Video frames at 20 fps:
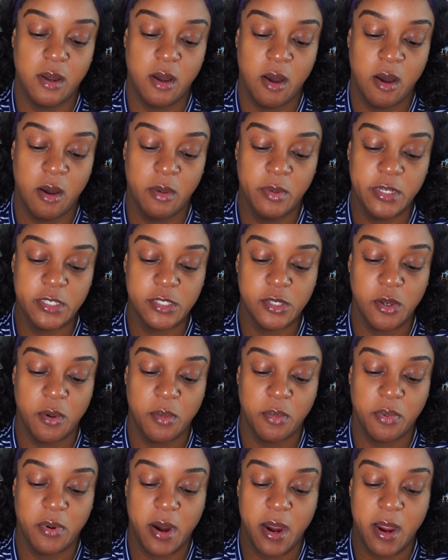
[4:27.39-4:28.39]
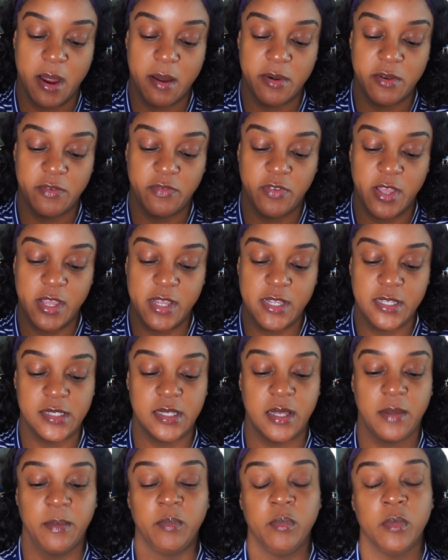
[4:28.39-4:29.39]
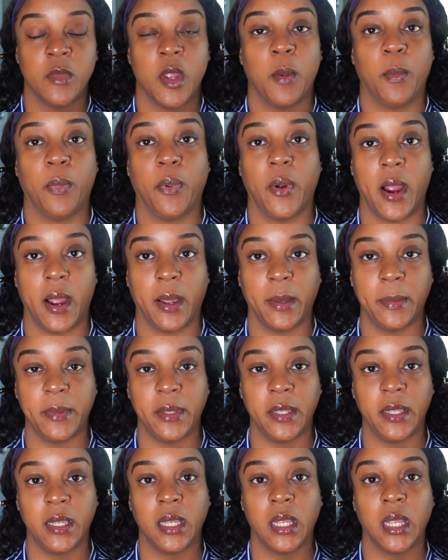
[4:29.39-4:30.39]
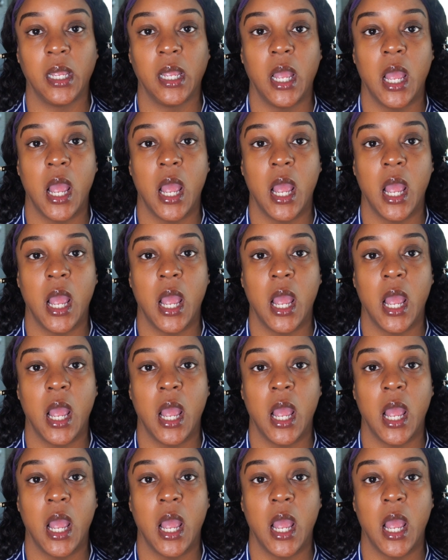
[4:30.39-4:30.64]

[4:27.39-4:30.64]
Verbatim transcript: Always going to prime the face. Priming